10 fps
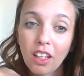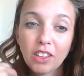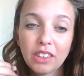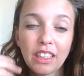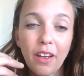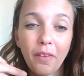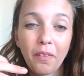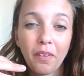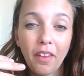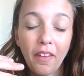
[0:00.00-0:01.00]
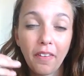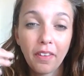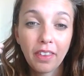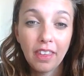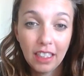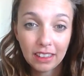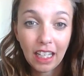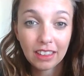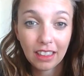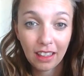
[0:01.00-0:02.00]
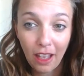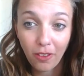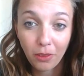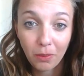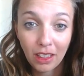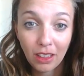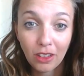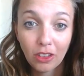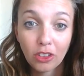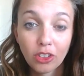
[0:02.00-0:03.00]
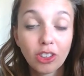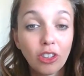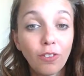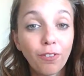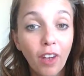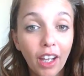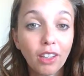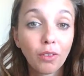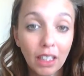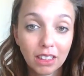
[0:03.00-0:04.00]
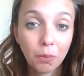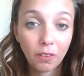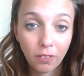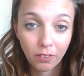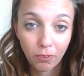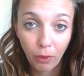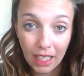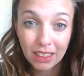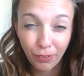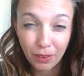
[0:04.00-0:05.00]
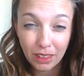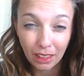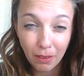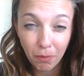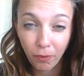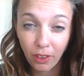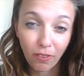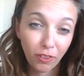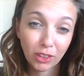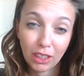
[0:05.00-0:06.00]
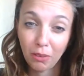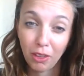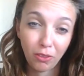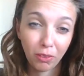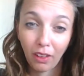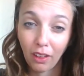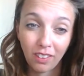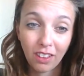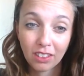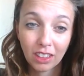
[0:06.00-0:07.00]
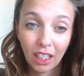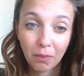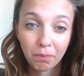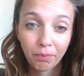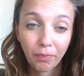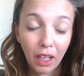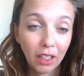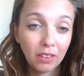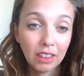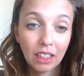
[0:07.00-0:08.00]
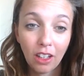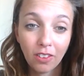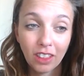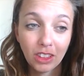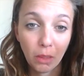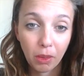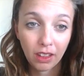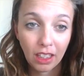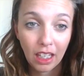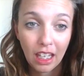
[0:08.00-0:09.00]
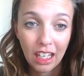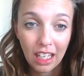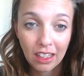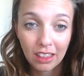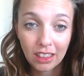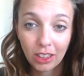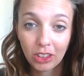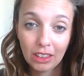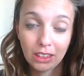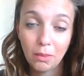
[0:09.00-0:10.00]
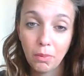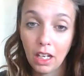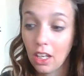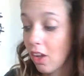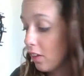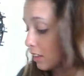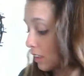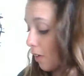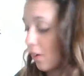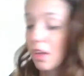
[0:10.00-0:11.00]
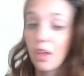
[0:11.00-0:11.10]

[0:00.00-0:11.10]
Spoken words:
So this has allowed me to find restful sleep for the first time in a really long time. I use it not only topically in the touch system, but I also